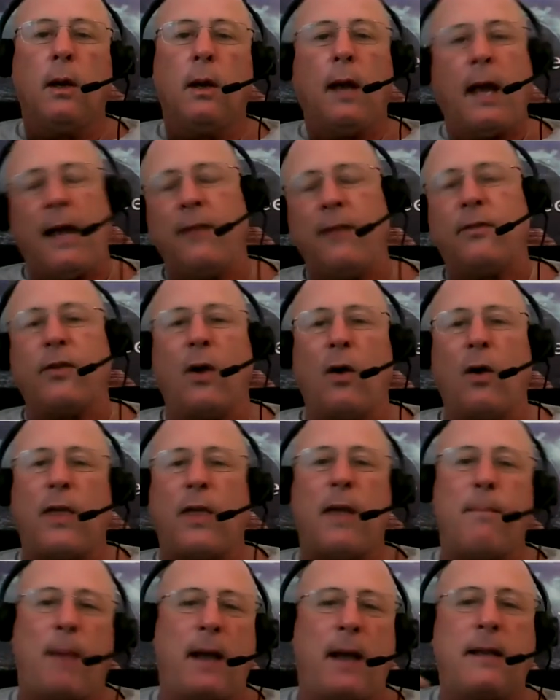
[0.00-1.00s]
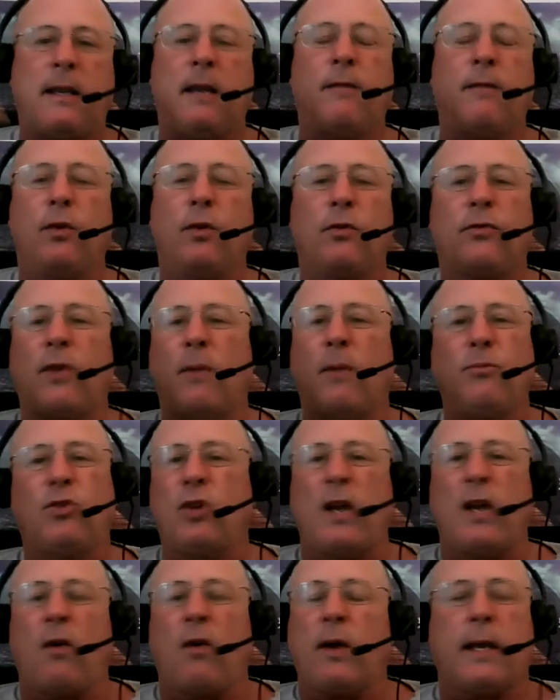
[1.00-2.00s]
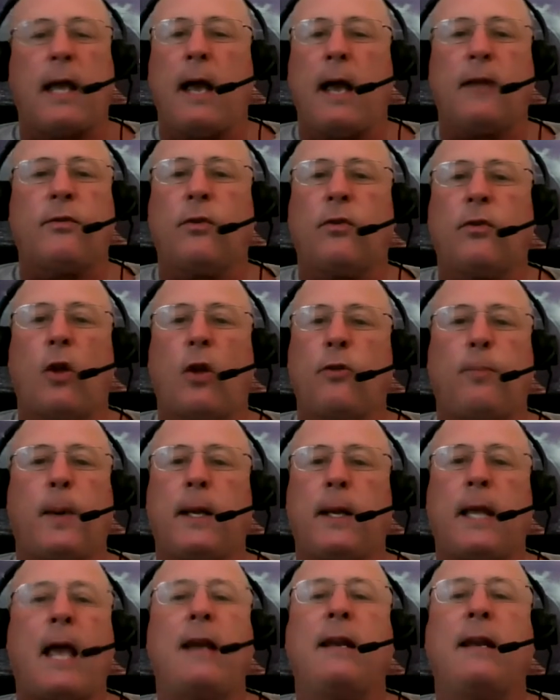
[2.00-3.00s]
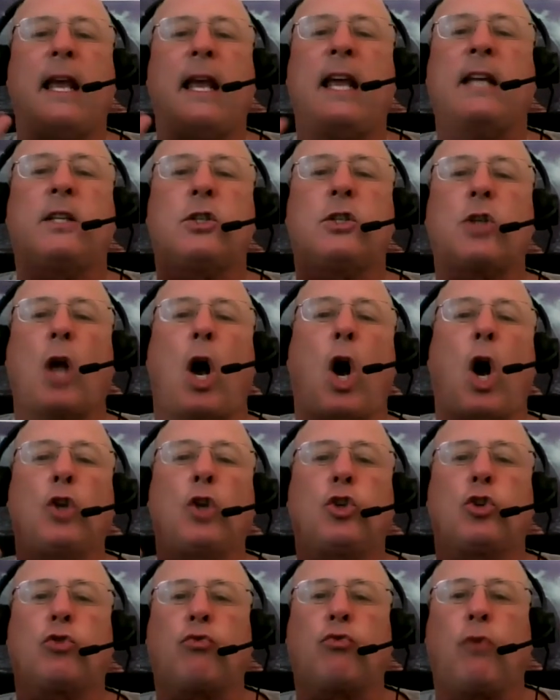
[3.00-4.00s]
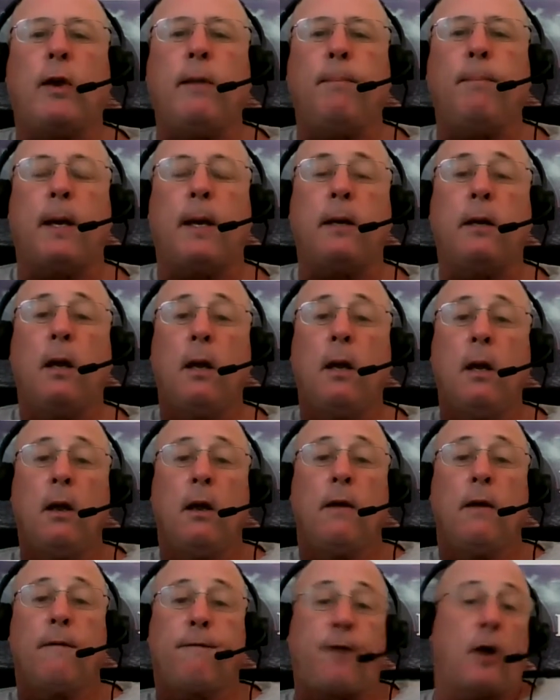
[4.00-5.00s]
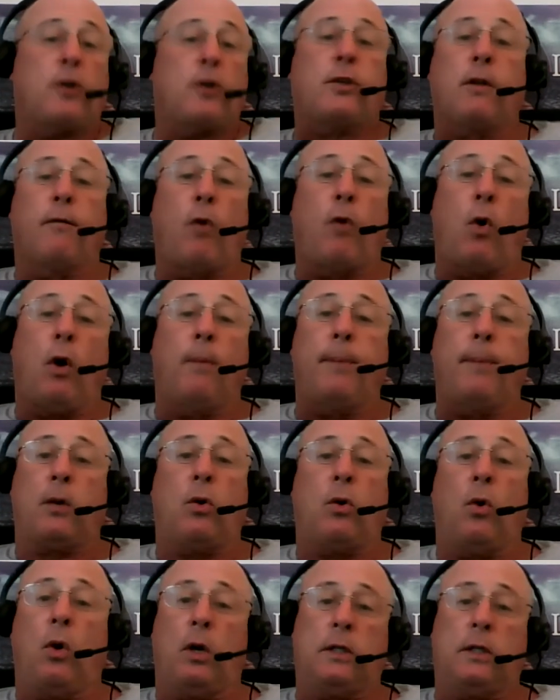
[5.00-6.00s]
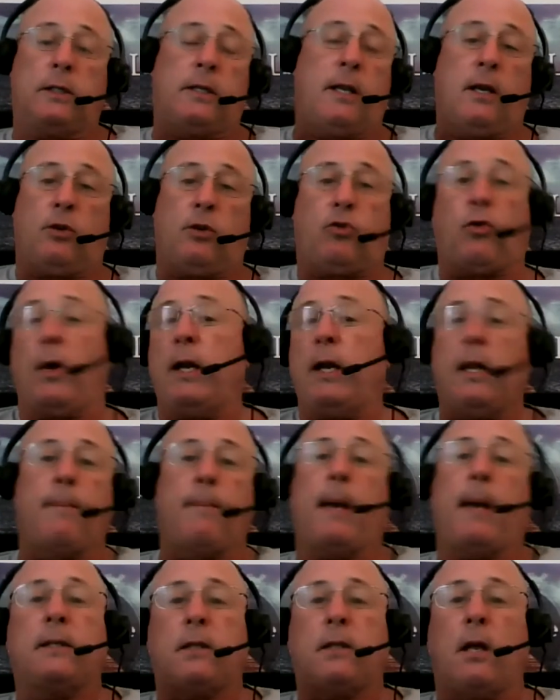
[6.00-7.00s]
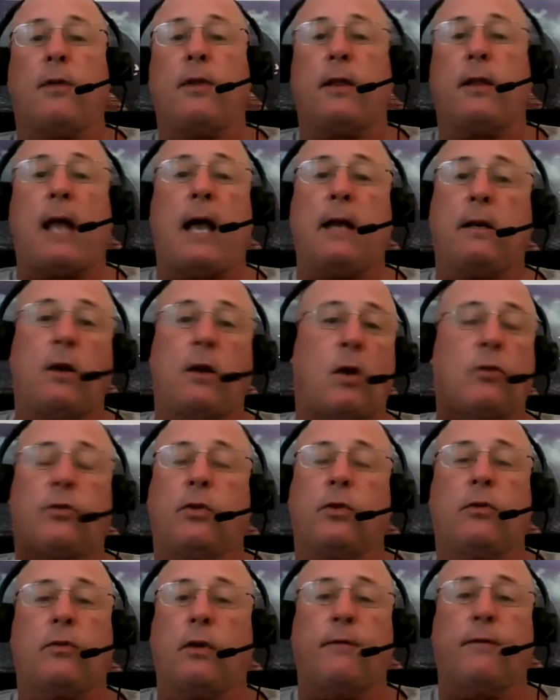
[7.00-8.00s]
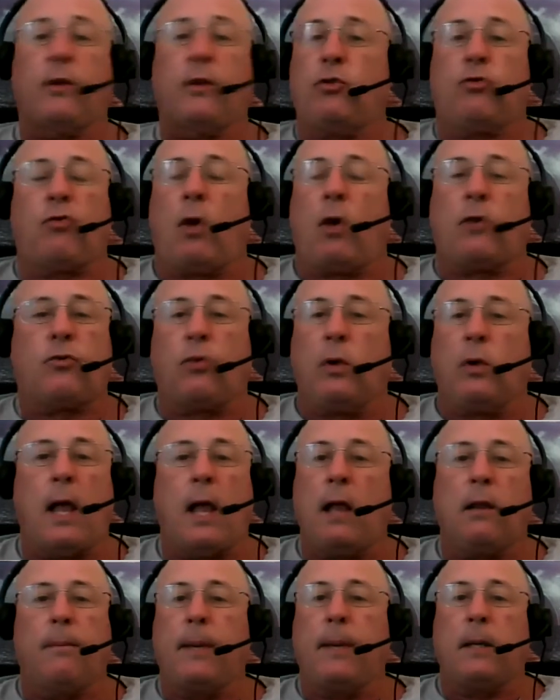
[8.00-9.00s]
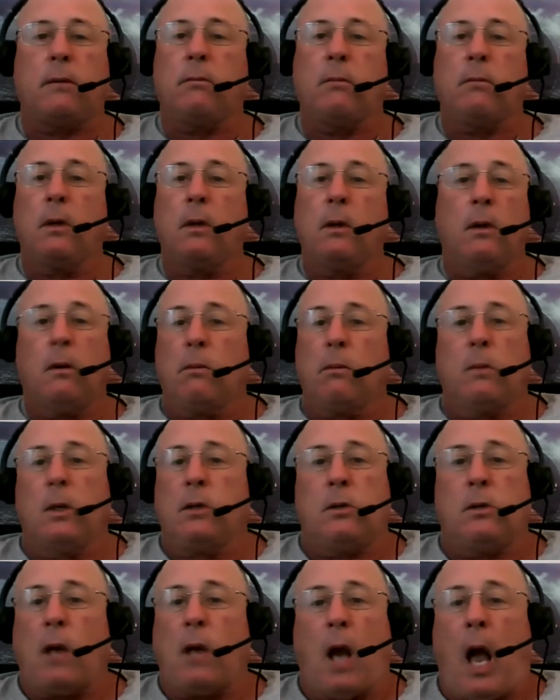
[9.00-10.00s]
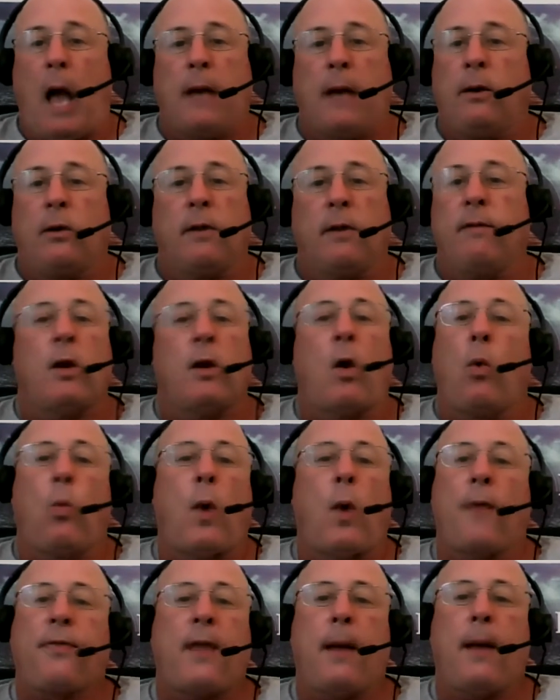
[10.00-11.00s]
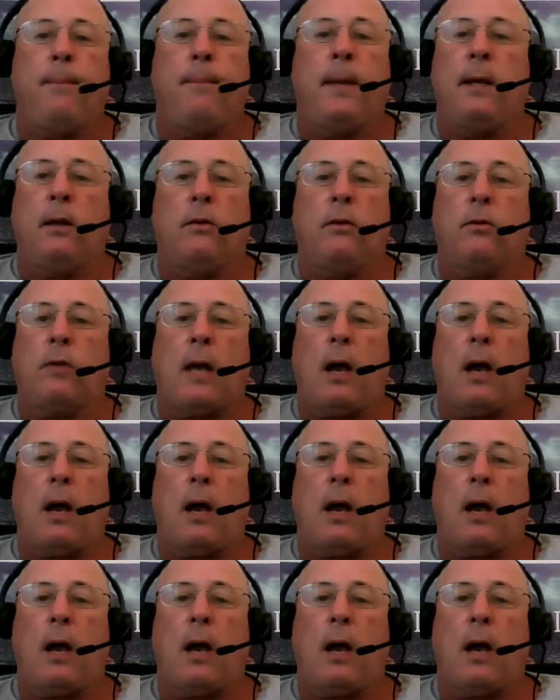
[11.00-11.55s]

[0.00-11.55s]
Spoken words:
And so they might give you some generic exercise. But again, it's a treatment, first of all, because they're treating based on the diagnosis of a structural element, which I don't even know what that means.